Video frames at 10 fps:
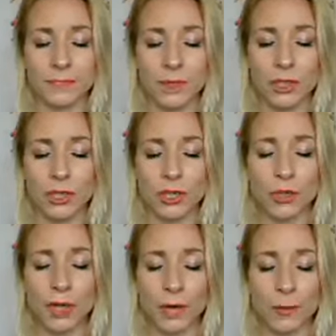and show
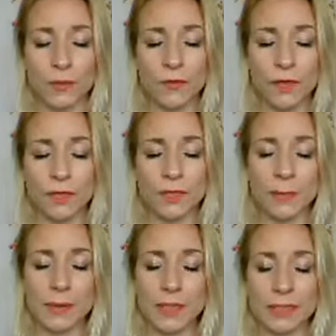you how it feels to
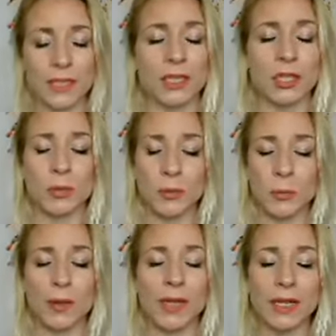be a sensual
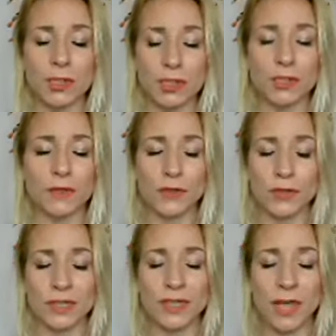being just for
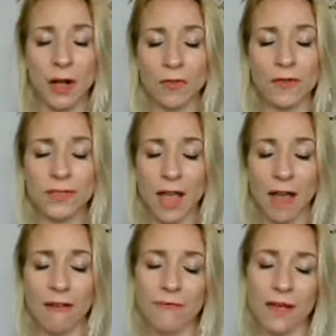yourself, and to
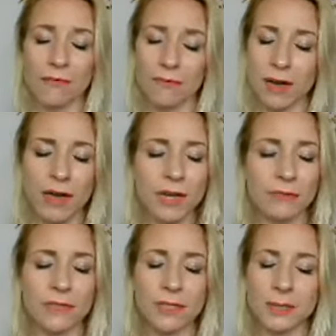have that really
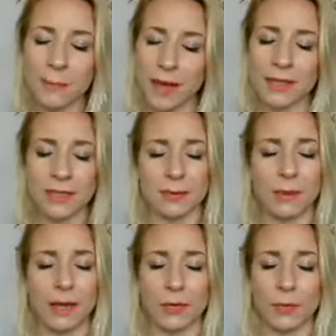respected
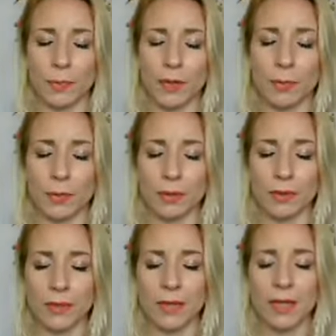by other people,
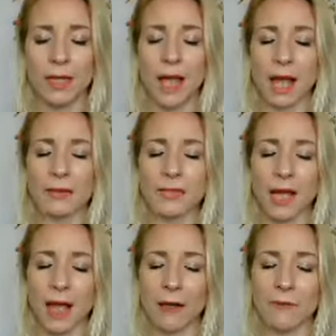how to
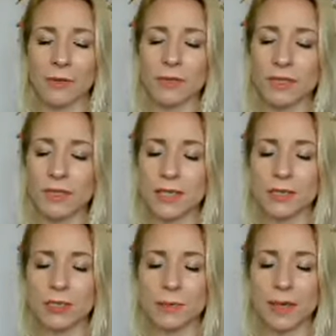have your
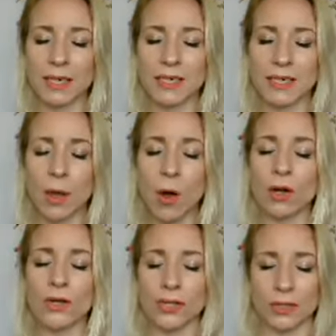sensuality
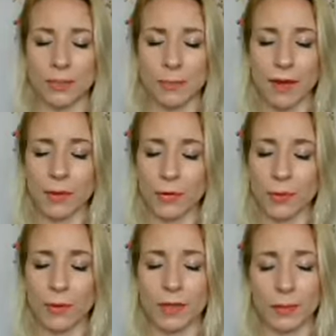honored by
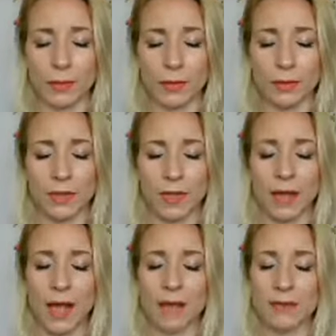other people,
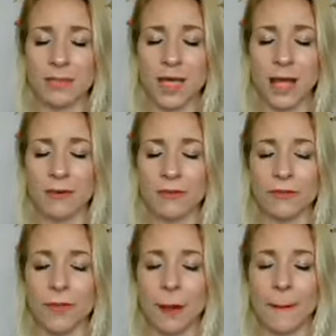how to have
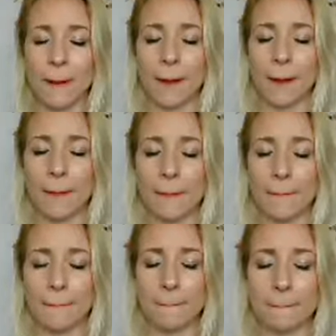
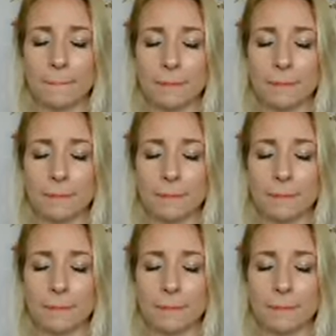um,